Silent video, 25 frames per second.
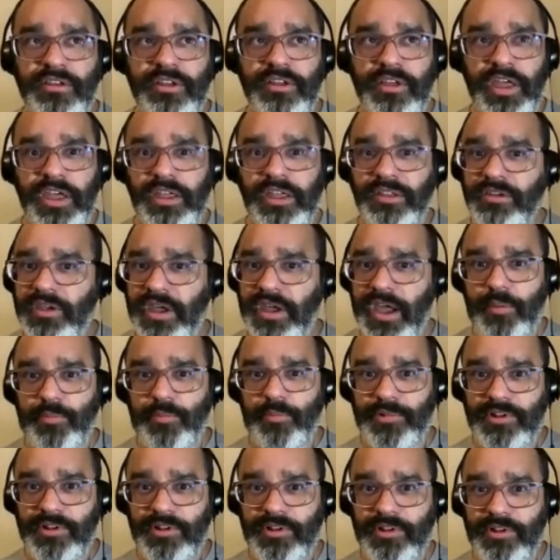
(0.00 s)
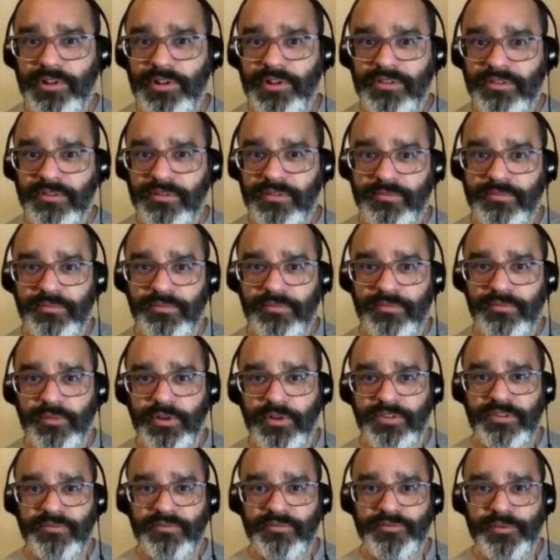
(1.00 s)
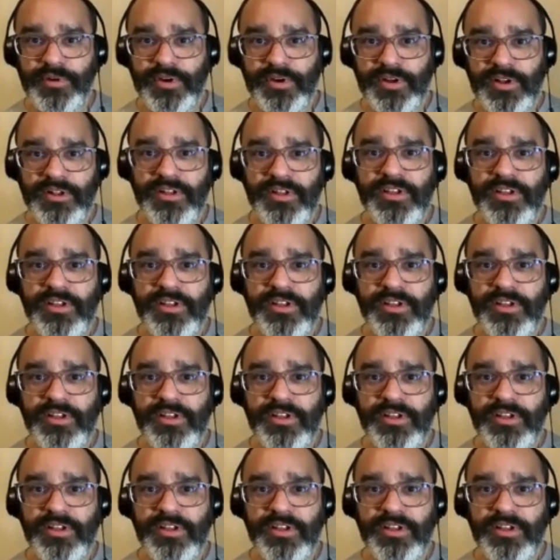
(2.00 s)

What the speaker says: end capitalism once and for all.